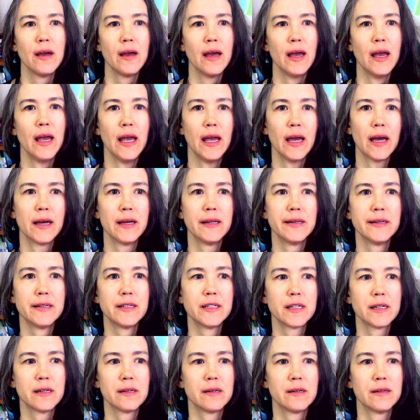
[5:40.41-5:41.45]
and
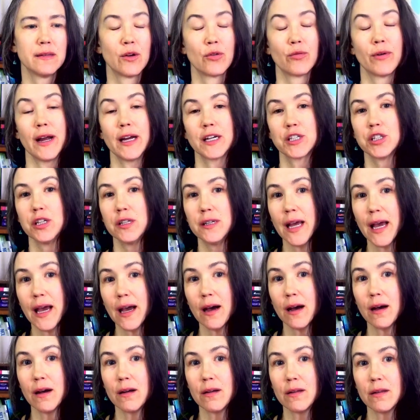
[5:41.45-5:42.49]
the
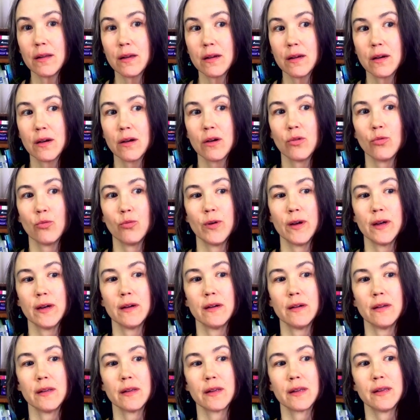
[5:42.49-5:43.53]
rationale
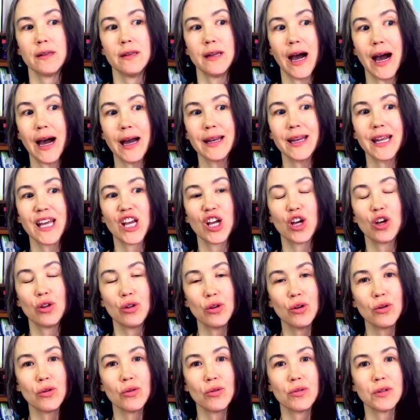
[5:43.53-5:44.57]
will not
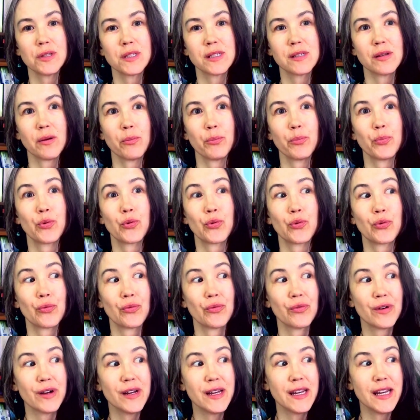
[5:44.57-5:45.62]
include some
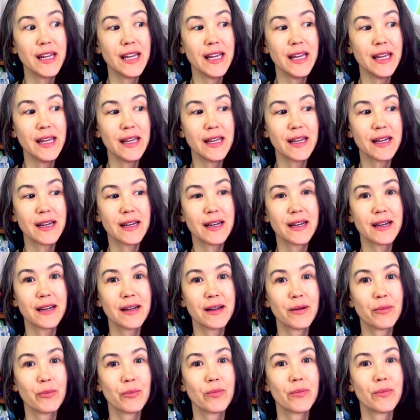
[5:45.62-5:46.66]
pretty
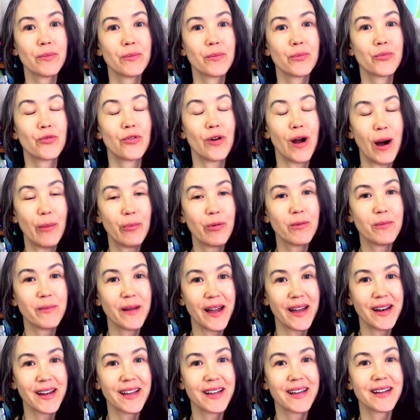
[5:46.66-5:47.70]

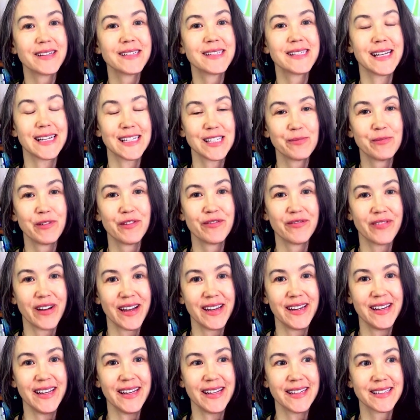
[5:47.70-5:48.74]
problematic assessment
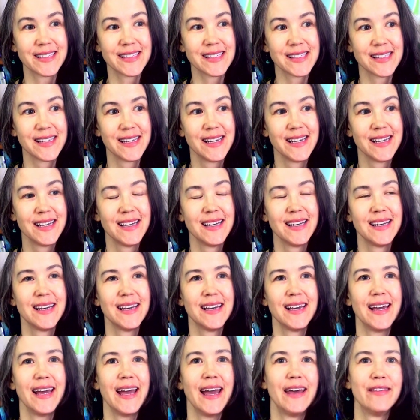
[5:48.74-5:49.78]
findings.
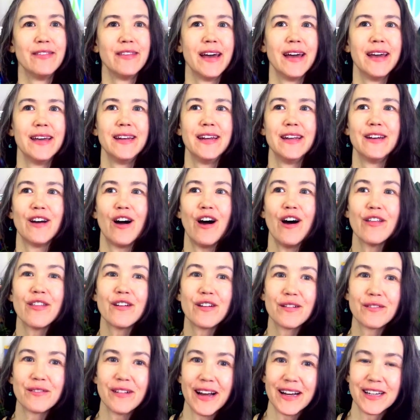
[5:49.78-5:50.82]
And then in
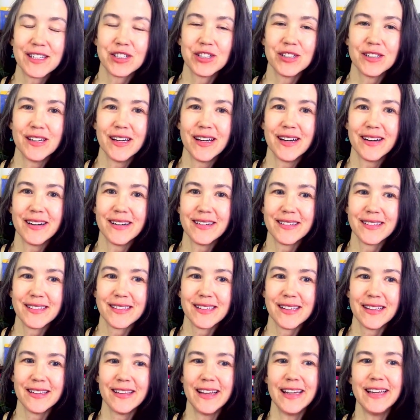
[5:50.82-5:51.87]
other
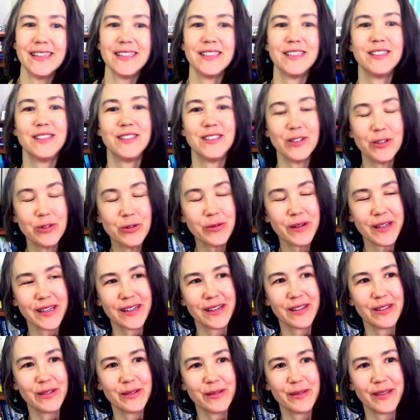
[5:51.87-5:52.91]
rationales, they do
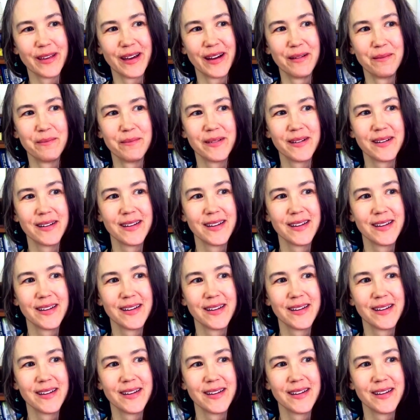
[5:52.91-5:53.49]
include them.